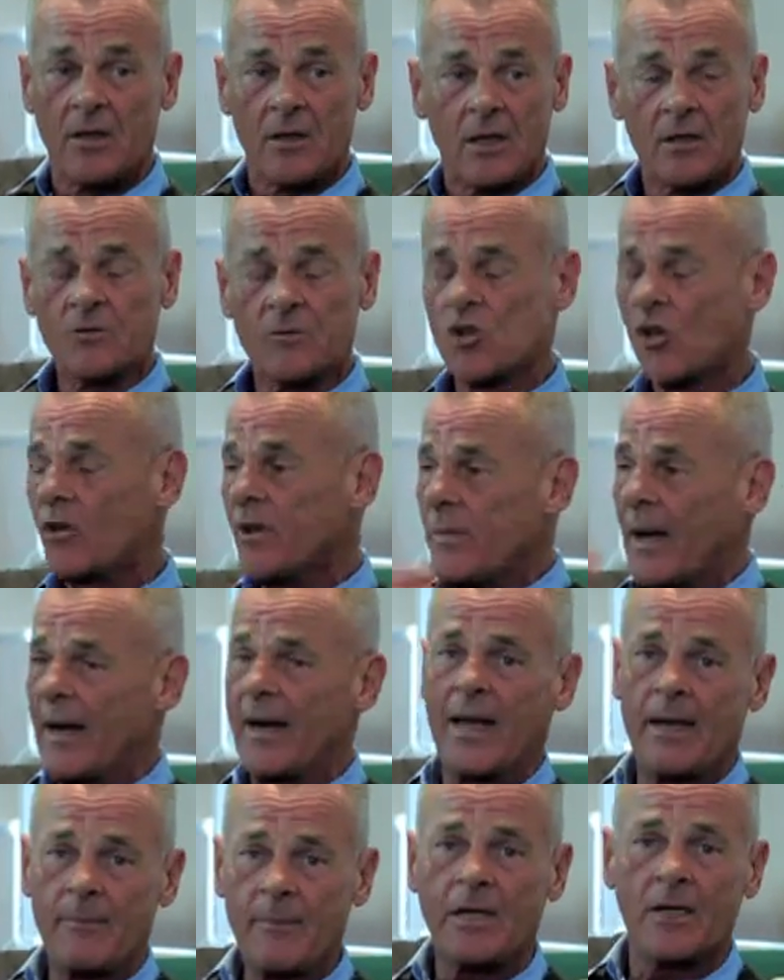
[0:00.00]
Sorry about
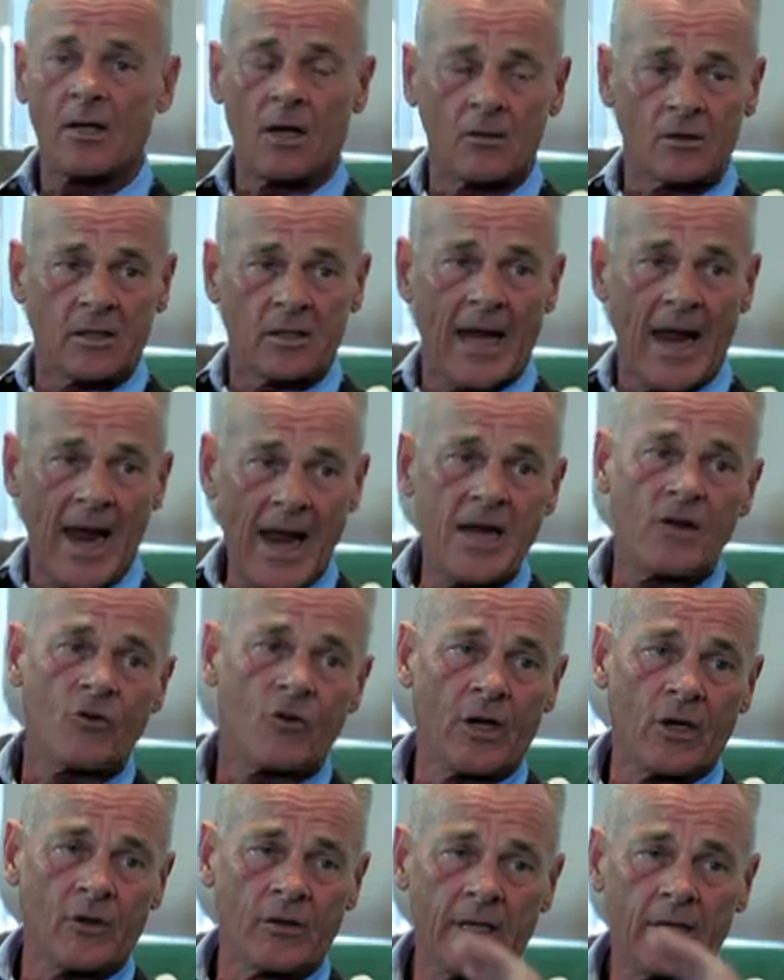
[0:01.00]
that, but I'll get angry
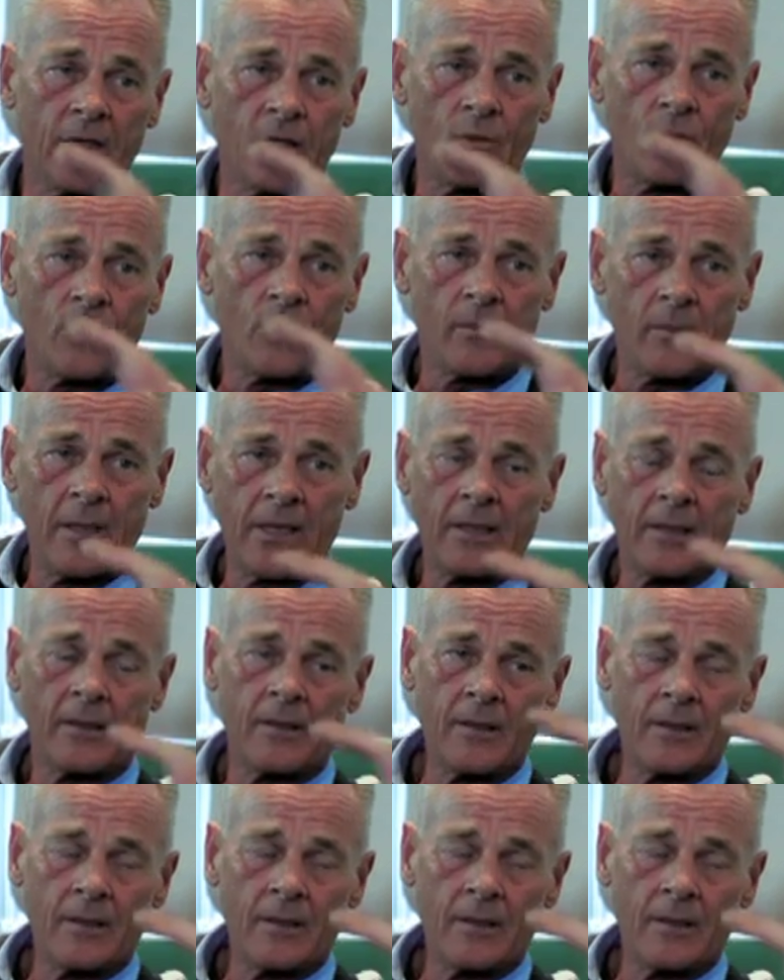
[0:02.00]
on it. You know what I mean?